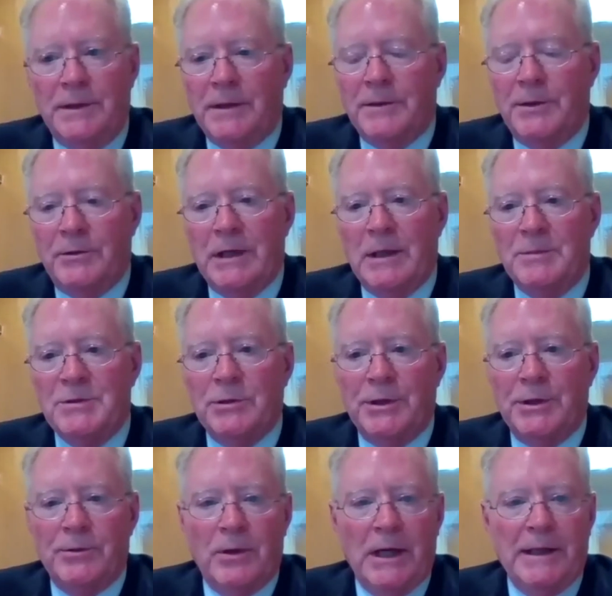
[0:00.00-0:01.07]
Yeah, you're
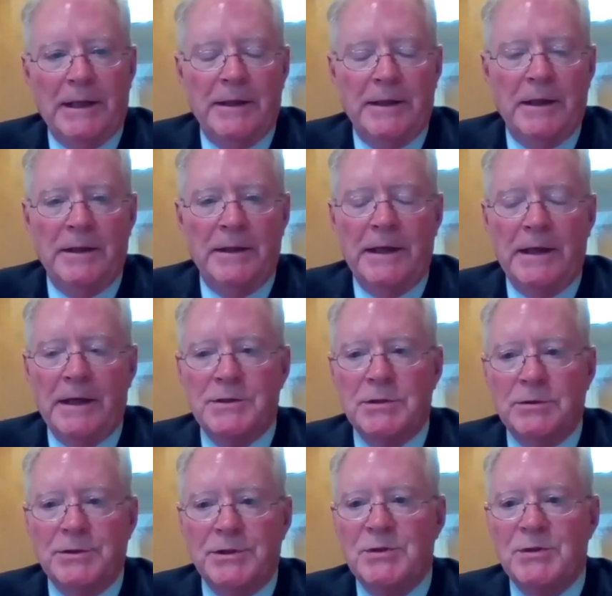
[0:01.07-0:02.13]
absolutely right. They
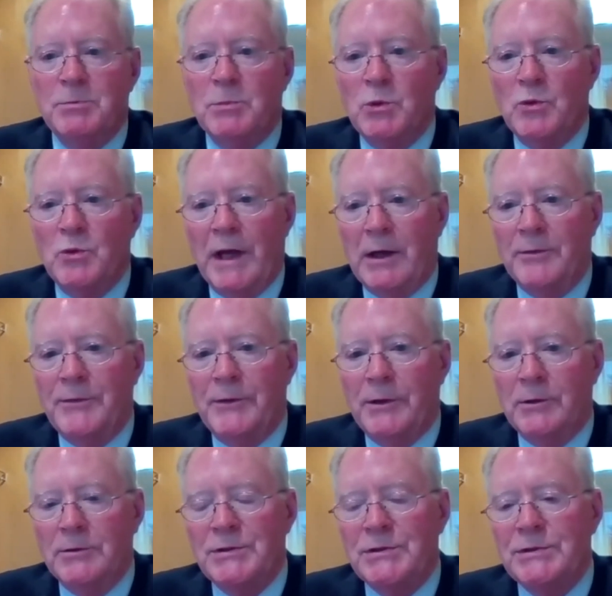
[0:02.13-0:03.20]
actually smooth out
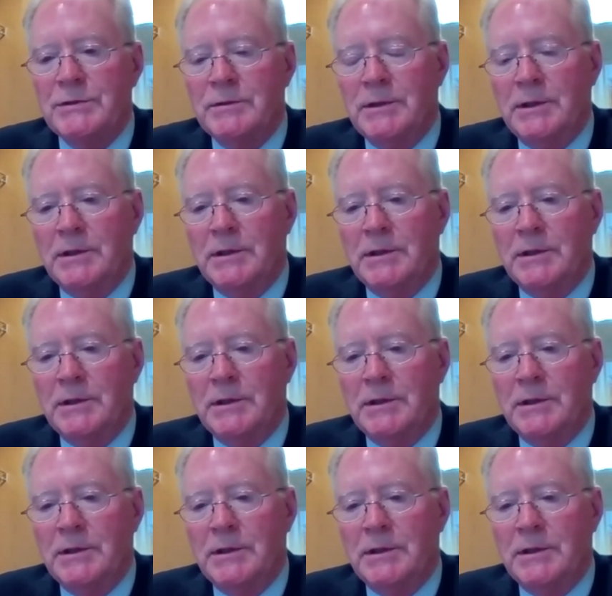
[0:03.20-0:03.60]
those